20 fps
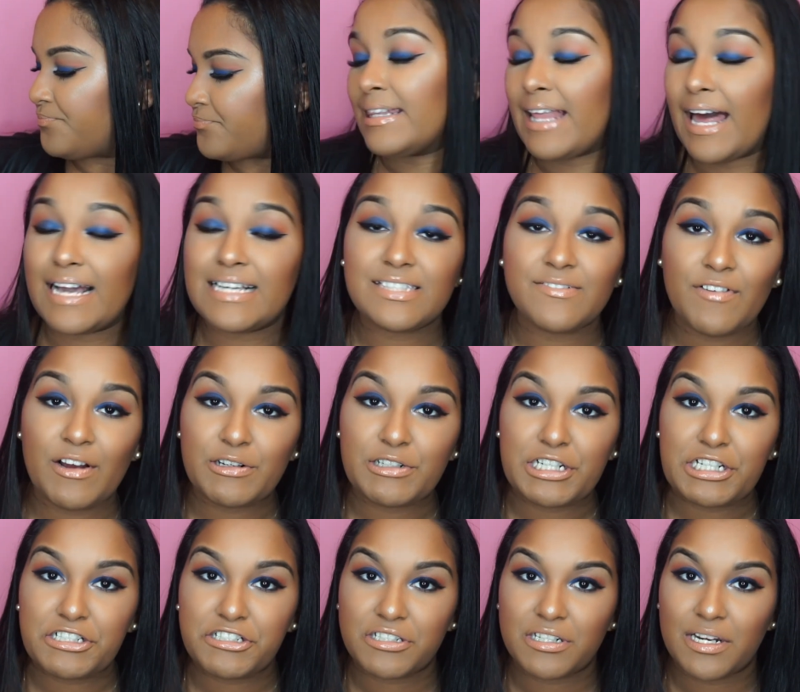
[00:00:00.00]
Last
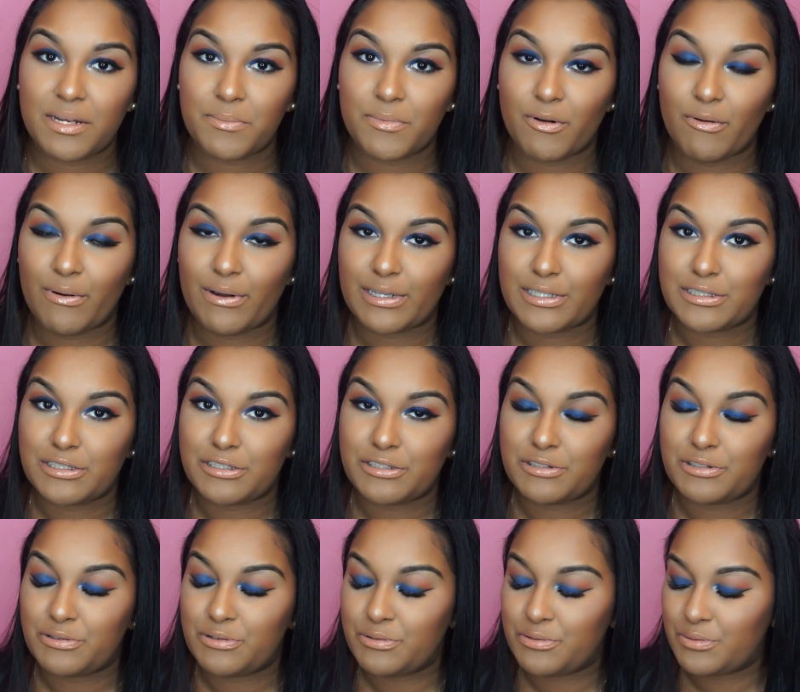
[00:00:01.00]
foundation I'm going
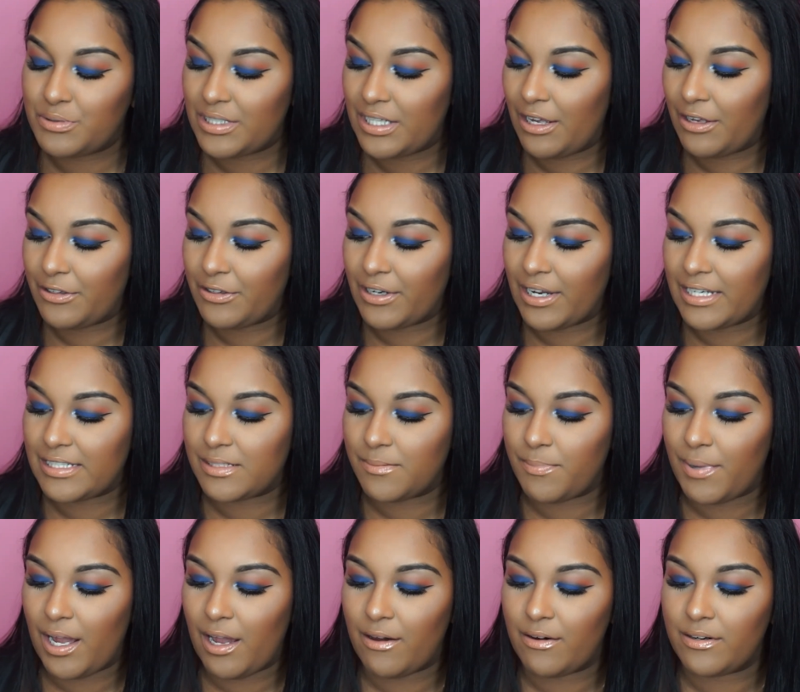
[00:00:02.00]
to tell you guys
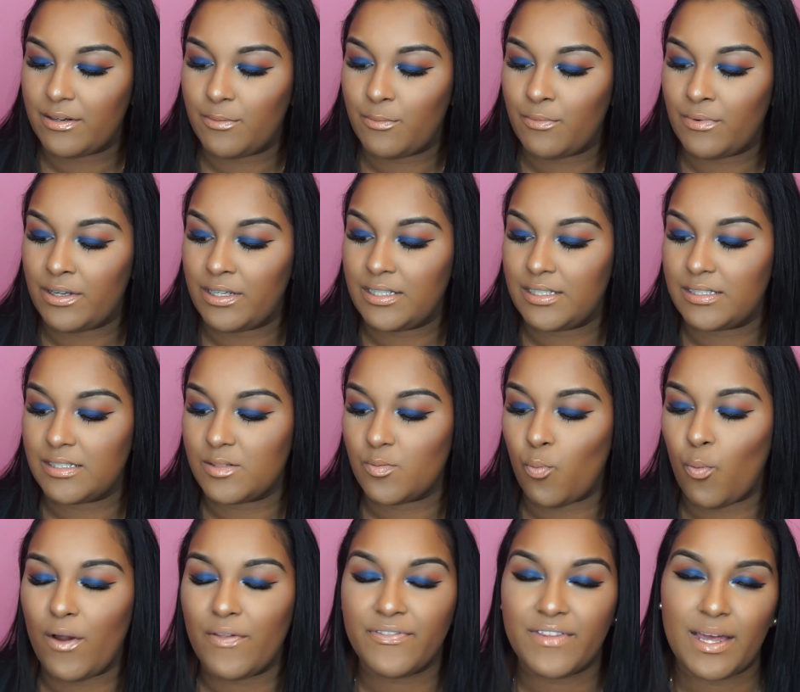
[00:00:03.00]
about is
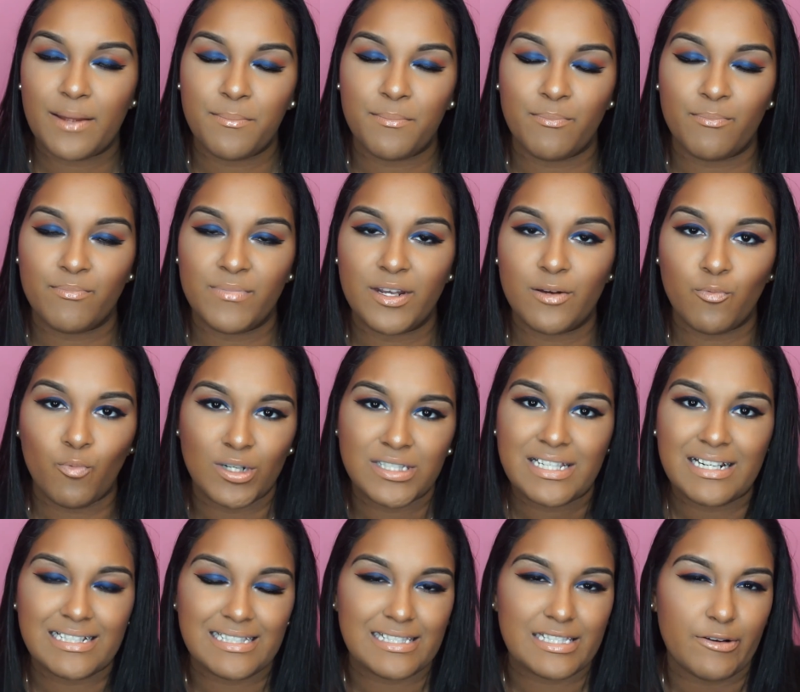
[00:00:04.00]
one that
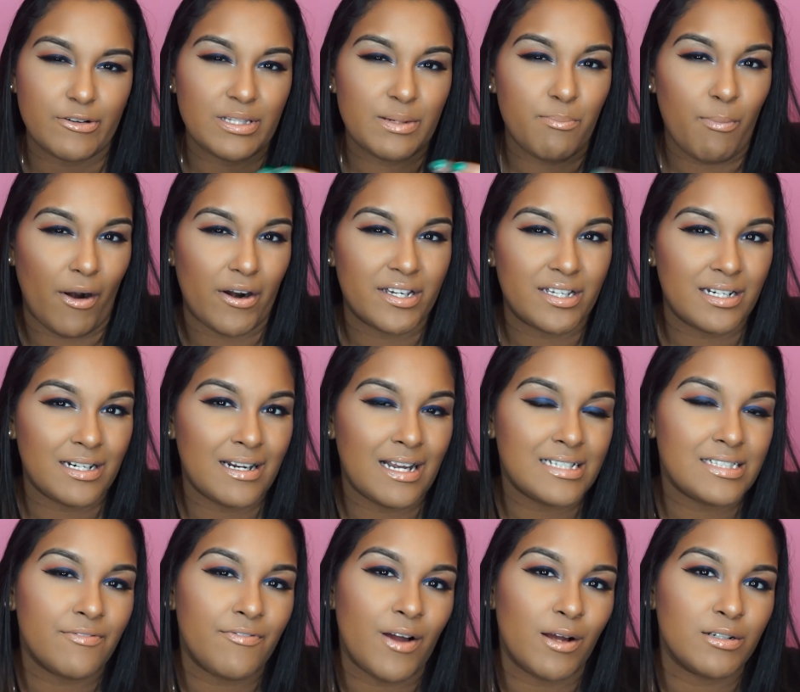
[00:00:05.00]
wasn't necessarily marketed
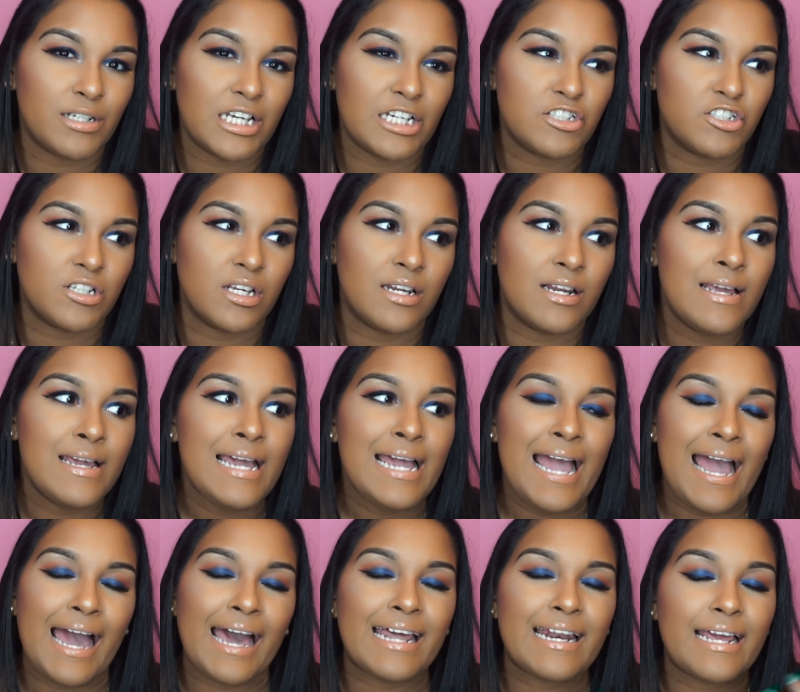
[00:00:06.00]
as a foundation,
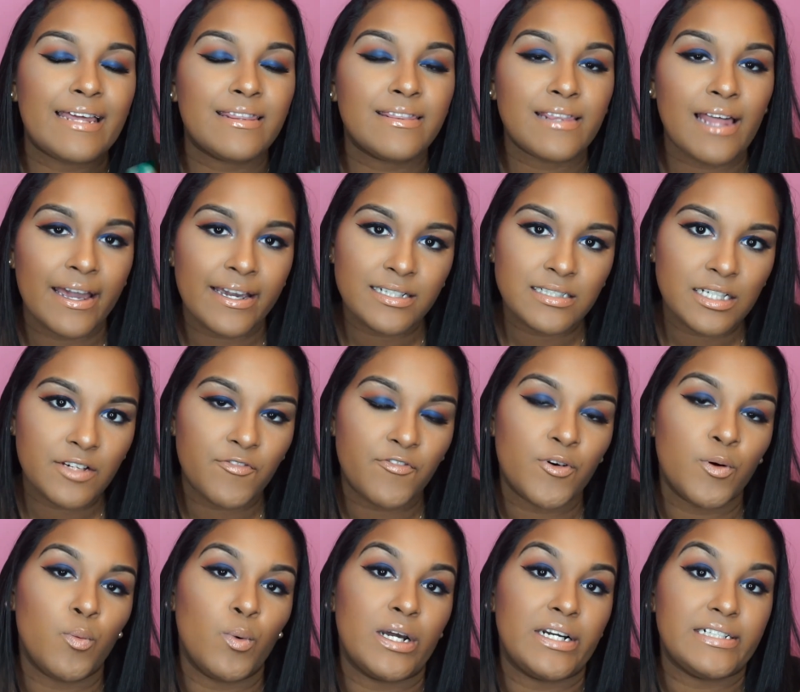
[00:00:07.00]
and I liked it
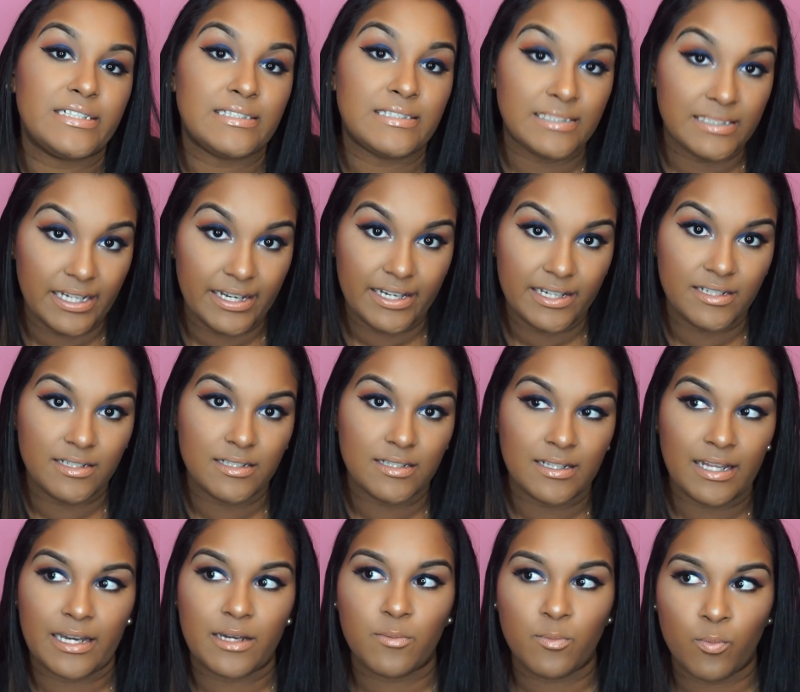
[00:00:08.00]
for what it did,
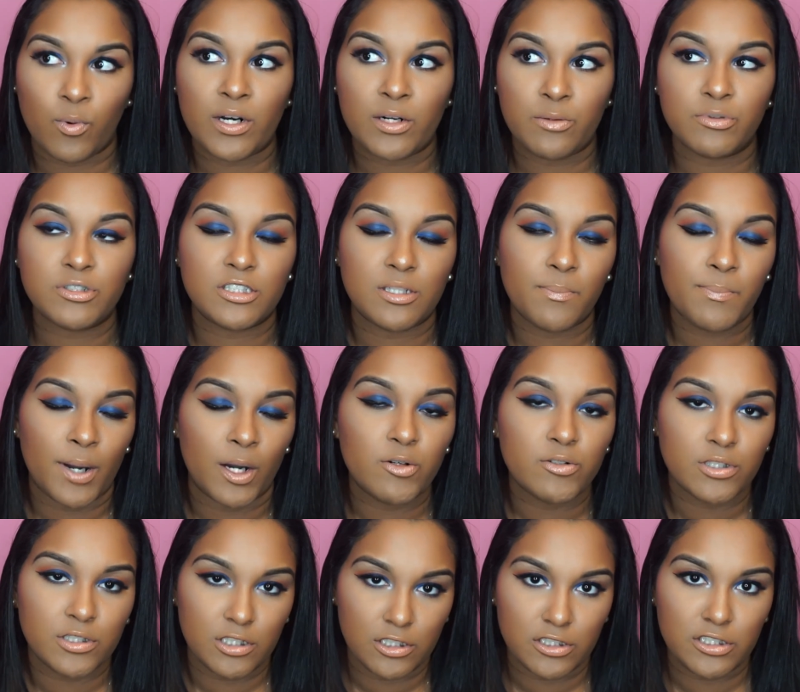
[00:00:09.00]
like what it was
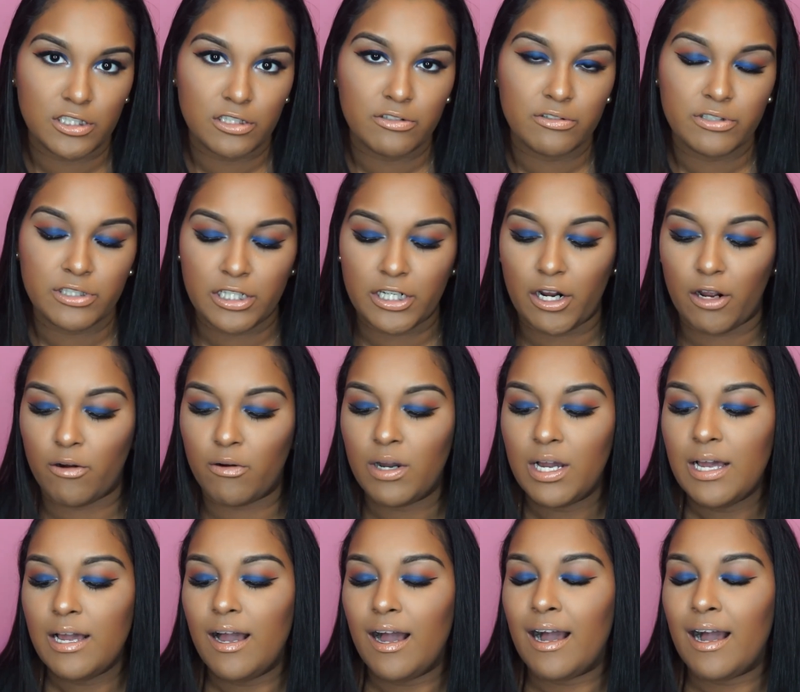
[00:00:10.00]
supposed to do, you know?